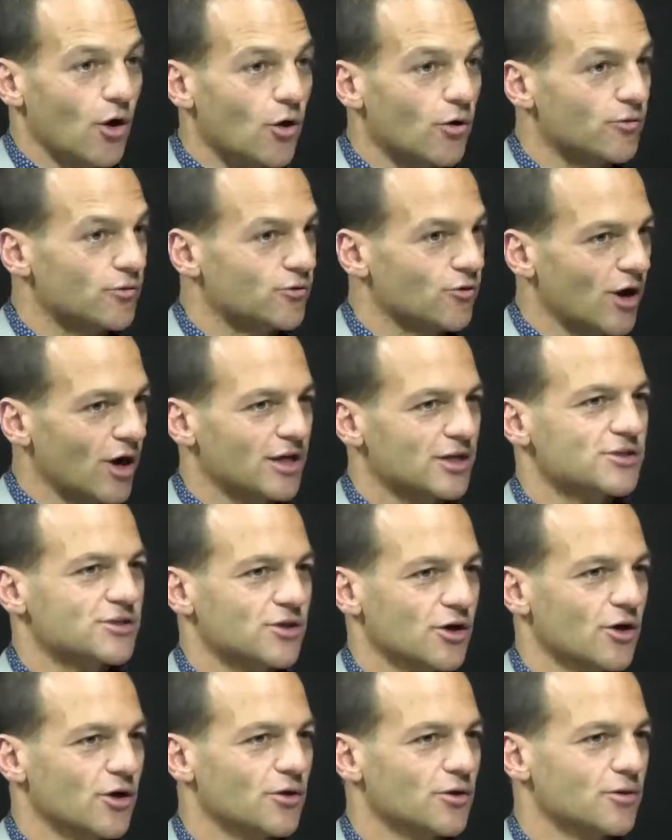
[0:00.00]
evolved, right?
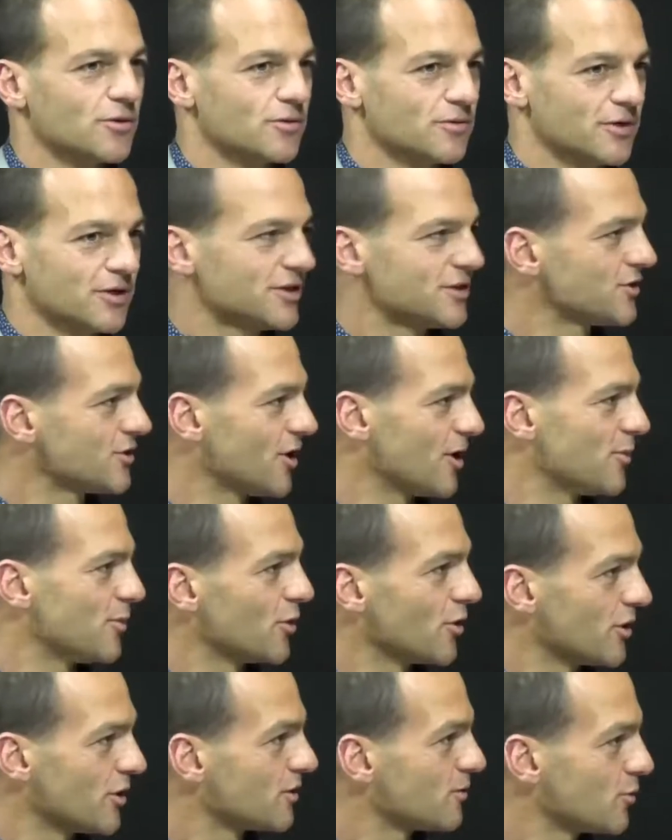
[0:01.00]
So this
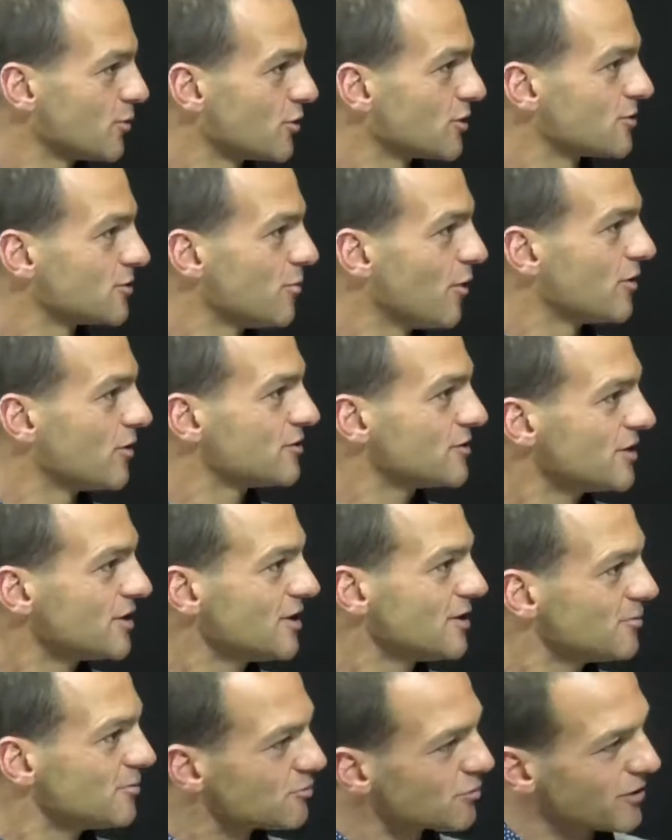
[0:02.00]
time we're a
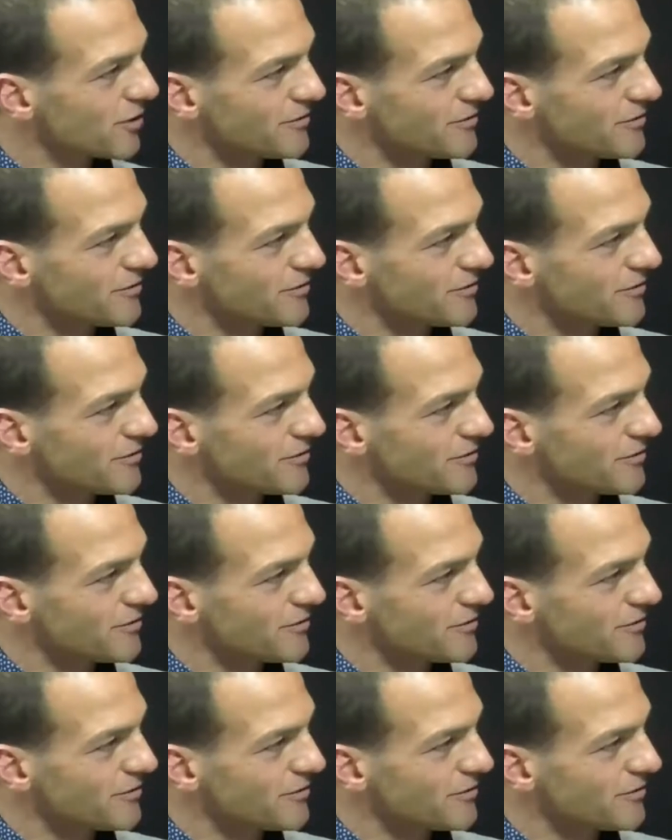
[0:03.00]
sponsor.